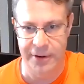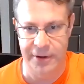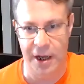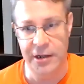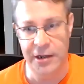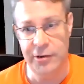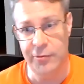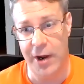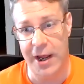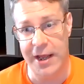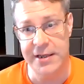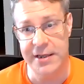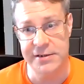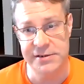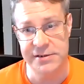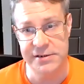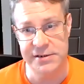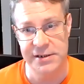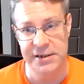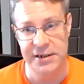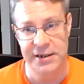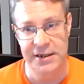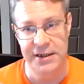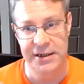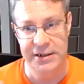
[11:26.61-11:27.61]
Otherwise,
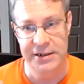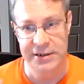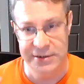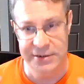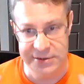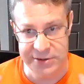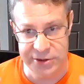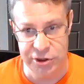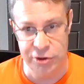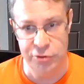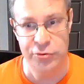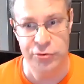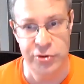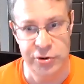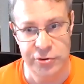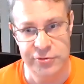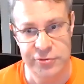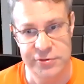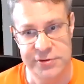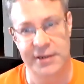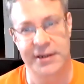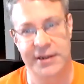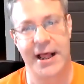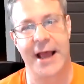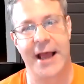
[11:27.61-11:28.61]
do
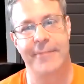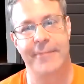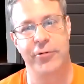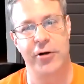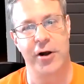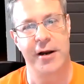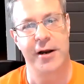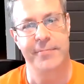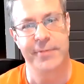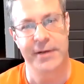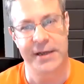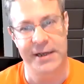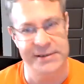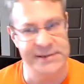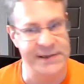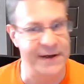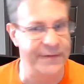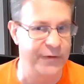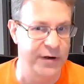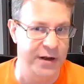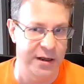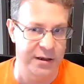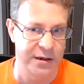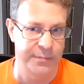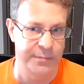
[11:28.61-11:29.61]
use the library because
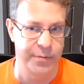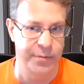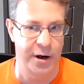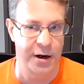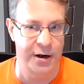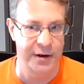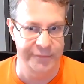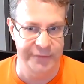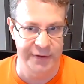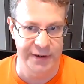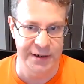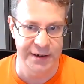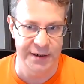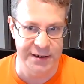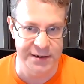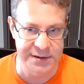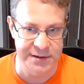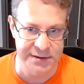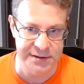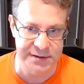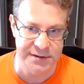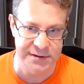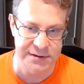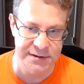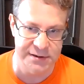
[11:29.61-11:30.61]
every other part of it
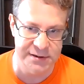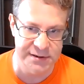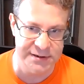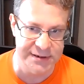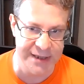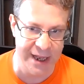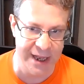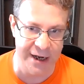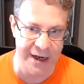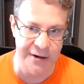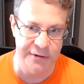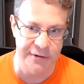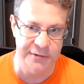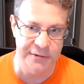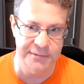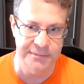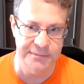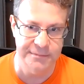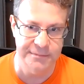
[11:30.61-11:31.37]
is standard.